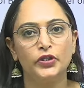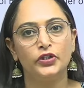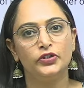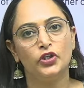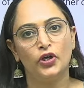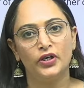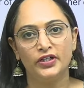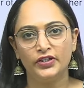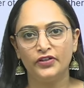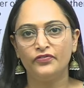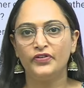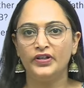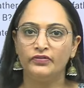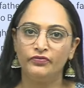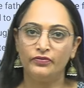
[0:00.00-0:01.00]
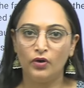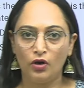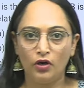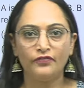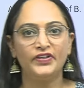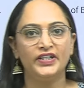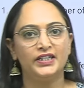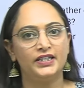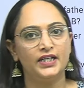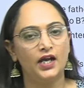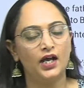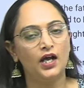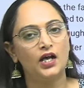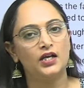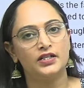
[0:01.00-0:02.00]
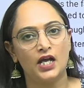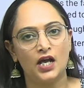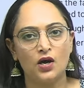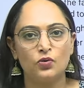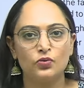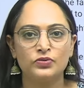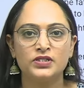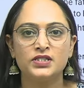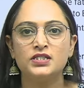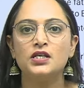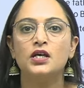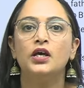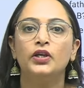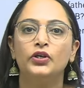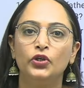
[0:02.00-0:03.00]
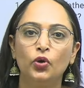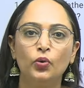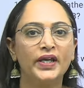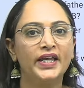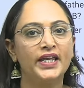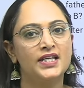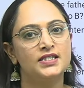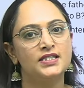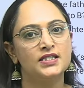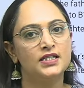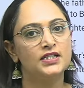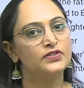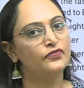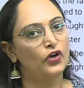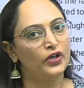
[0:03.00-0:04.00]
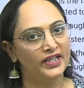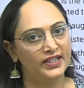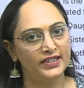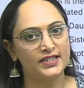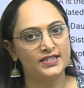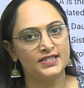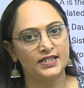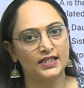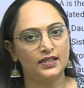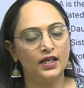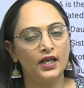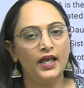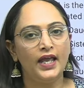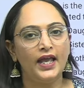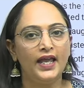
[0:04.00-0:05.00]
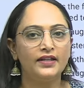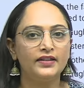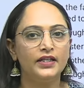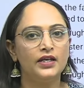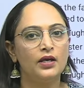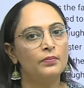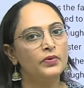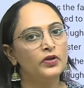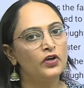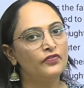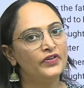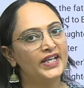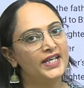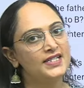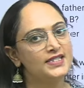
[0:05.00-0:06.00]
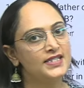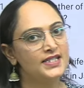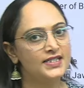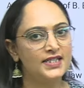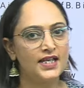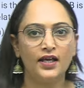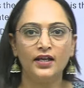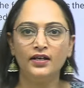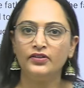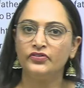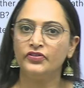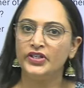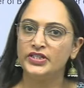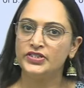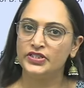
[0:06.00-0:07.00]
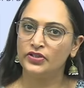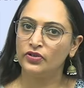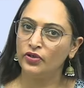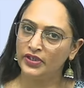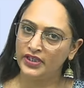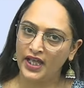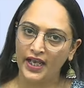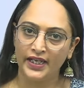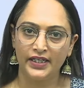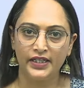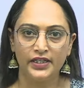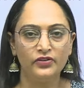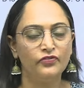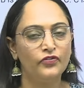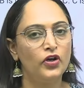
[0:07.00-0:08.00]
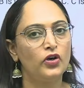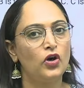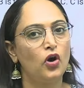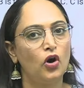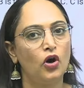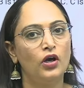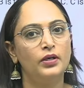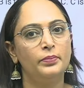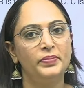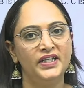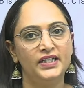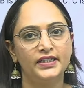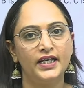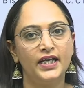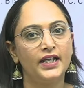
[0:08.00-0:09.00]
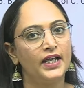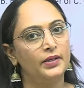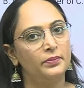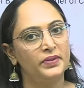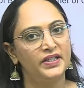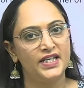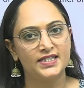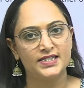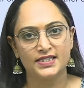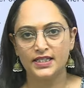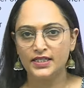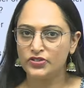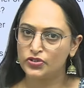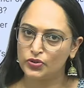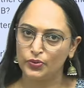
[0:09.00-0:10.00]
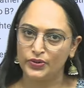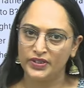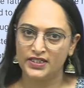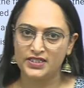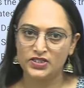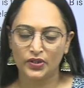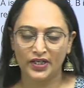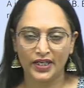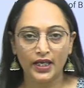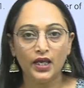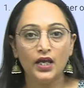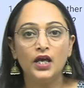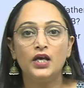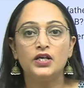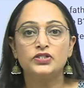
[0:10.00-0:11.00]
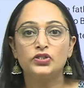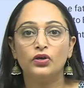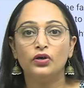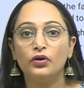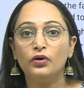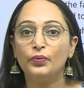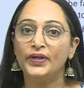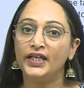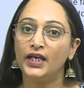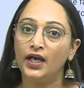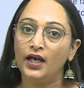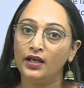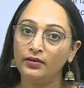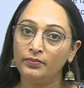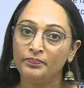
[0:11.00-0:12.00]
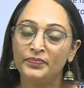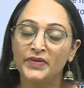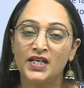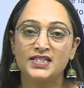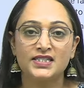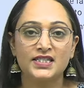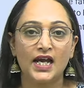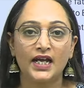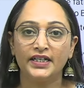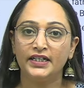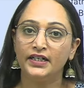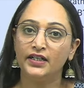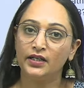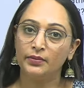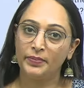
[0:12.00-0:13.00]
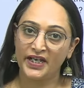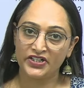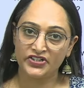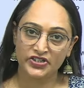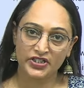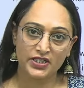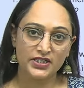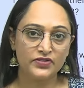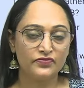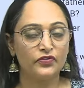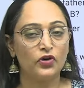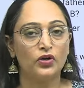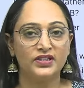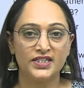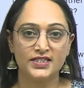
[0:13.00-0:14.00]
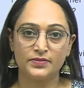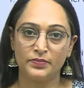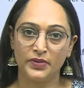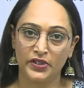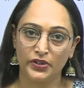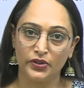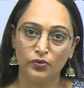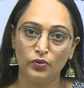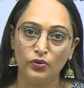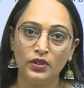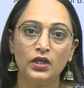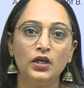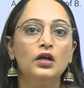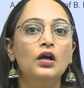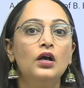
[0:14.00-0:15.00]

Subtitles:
Authority of India announced new vacancies for ATC and the number of vacancies are 309 for all BTech and BSc students. Okay, so we are started our batches for this module.